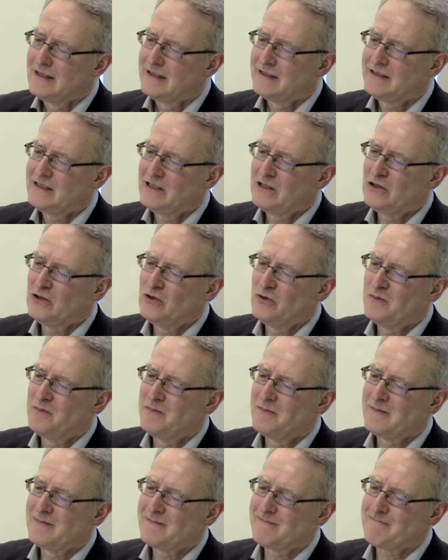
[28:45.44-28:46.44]
So
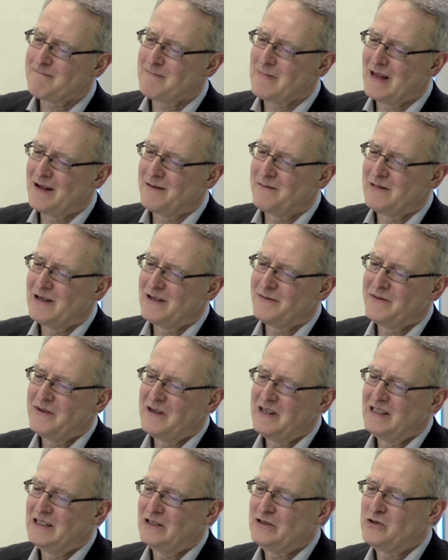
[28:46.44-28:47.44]
my
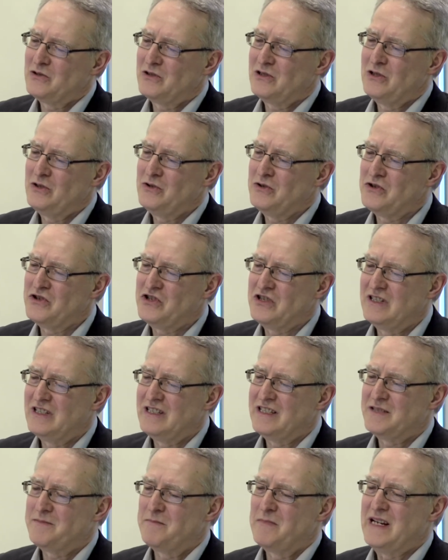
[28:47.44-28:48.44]
final conclusion
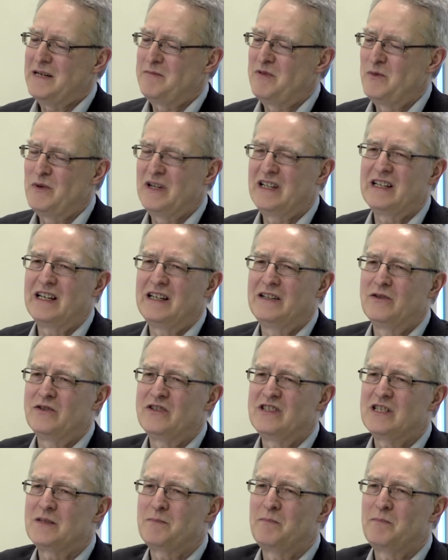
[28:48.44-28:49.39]
is maybe we can on this